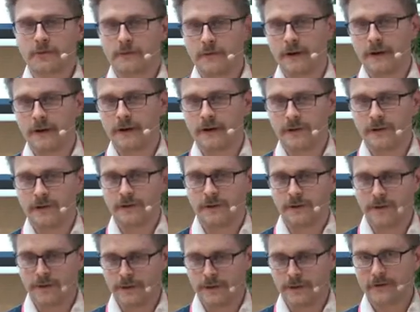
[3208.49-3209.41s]
like
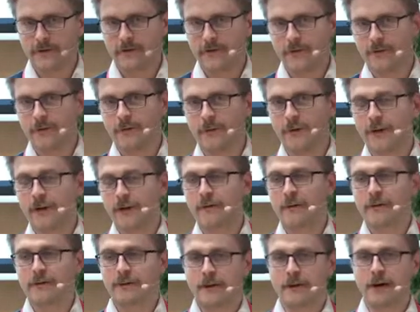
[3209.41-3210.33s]
to
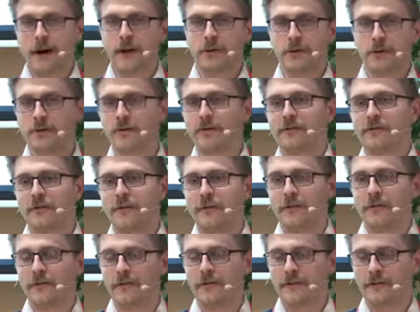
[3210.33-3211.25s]
even scratch the
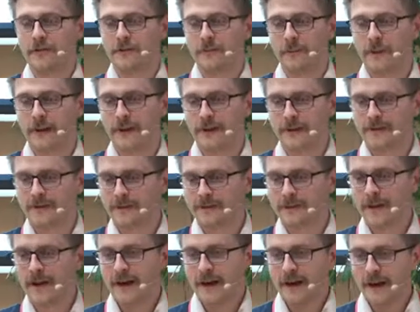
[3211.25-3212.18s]
surface, because